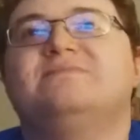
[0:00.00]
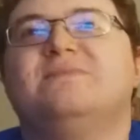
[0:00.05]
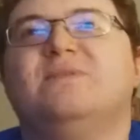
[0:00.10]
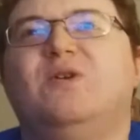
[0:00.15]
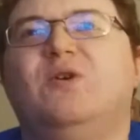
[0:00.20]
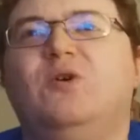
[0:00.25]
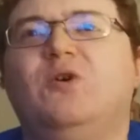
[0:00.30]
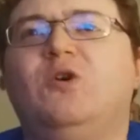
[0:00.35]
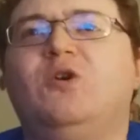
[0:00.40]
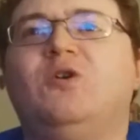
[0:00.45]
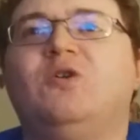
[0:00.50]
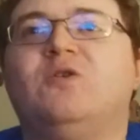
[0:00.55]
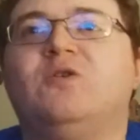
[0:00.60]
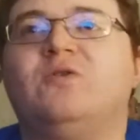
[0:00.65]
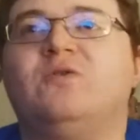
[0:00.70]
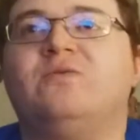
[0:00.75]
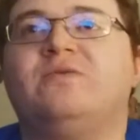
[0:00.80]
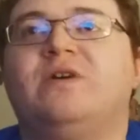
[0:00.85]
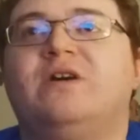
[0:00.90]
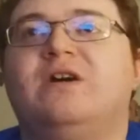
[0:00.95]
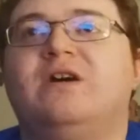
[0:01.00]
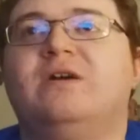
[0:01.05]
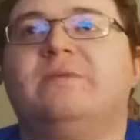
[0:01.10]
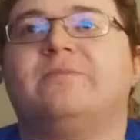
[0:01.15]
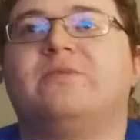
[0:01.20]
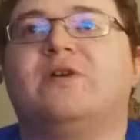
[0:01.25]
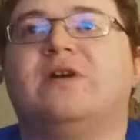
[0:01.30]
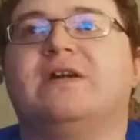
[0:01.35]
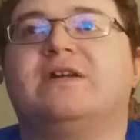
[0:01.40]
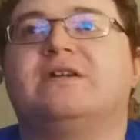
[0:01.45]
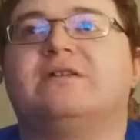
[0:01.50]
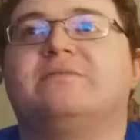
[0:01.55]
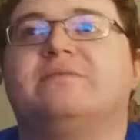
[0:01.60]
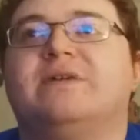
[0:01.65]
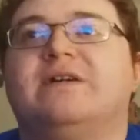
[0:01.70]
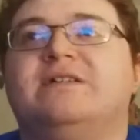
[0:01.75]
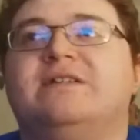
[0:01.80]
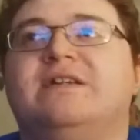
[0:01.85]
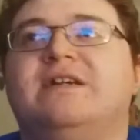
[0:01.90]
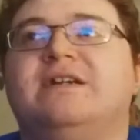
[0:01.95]
Oh, arm breaker
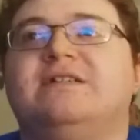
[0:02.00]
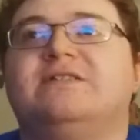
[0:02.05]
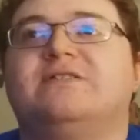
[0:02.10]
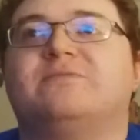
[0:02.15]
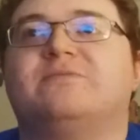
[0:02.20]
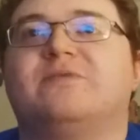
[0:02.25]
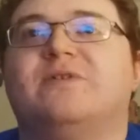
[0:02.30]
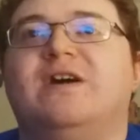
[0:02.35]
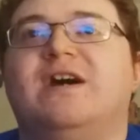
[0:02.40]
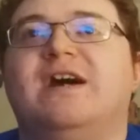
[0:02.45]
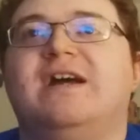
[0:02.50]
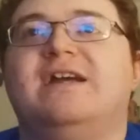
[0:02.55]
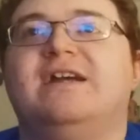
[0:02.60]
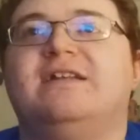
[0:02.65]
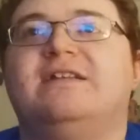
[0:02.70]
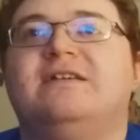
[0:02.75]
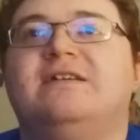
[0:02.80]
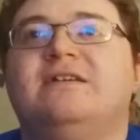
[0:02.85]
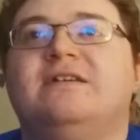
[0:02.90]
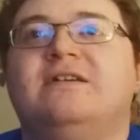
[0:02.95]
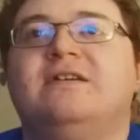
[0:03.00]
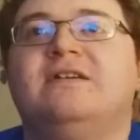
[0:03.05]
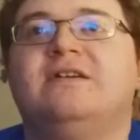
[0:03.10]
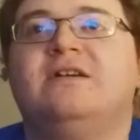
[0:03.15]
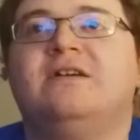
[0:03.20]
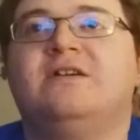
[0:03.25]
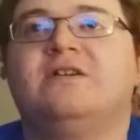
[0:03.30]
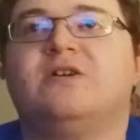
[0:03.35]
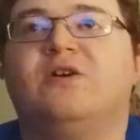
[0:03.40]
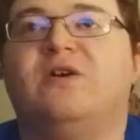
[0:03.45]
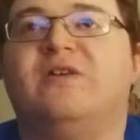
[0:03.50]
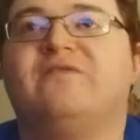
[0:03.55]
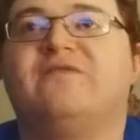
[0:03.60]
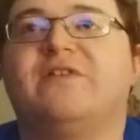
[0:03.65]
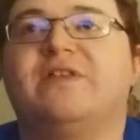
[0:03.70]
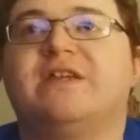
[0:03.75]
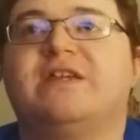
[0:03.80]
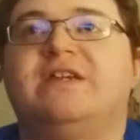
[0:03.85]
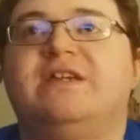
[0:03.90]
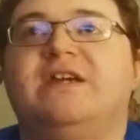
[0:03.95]
by Daniel Bryan. Going
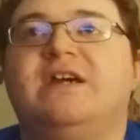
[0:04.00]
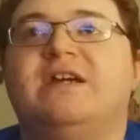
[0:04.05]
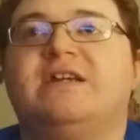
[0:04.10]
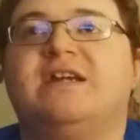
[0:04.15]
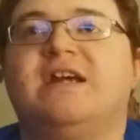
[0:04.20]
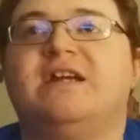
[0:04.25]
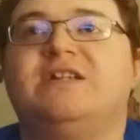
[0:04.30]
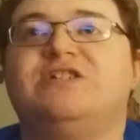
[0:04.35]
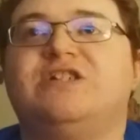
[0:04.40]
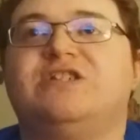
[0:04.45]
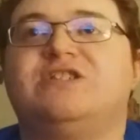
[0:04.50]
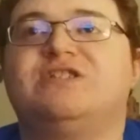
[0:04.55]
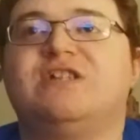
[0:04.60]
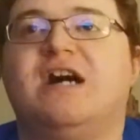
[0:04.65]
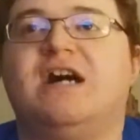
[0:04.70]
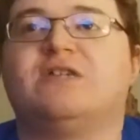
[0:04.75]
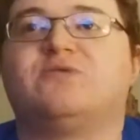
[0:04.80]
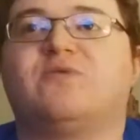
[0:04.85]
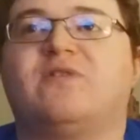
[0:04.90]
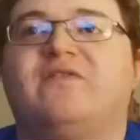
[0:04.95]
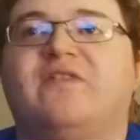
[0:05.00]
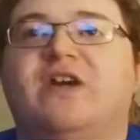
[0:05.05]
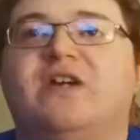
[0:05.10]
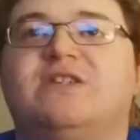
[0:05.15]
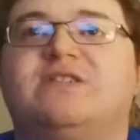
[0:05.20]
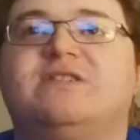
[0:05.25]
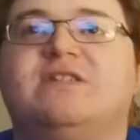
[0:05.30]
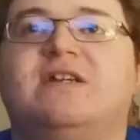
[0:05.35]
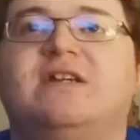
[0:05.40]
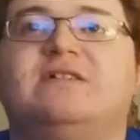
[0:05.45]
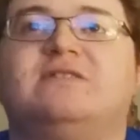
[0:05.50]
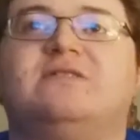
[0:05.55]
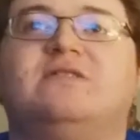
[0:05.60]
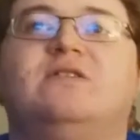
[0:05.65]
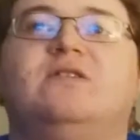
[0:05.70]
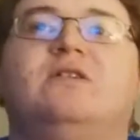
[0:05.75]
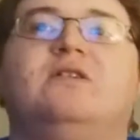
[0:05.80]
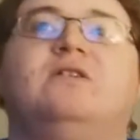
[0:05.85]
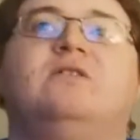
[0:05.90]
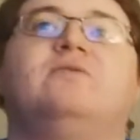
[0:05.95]
for the kick. AJ Styles reverse it.
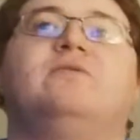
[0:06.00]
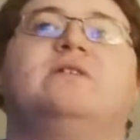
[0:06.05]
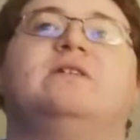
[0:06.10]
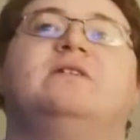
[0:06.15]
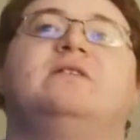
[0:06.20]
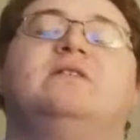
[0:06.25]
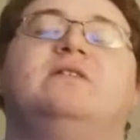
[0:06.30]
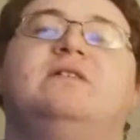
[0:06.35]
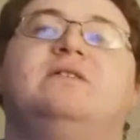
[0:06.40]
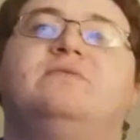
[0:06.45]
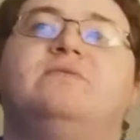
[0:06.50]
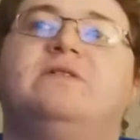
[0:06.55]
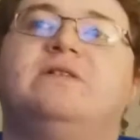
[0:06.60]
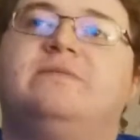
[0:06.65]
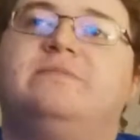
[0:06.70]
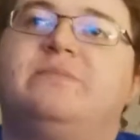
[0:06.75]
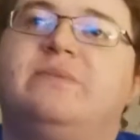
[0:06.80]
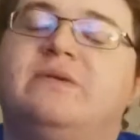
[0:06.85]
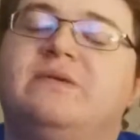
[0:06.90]
Oh, what a leg whip.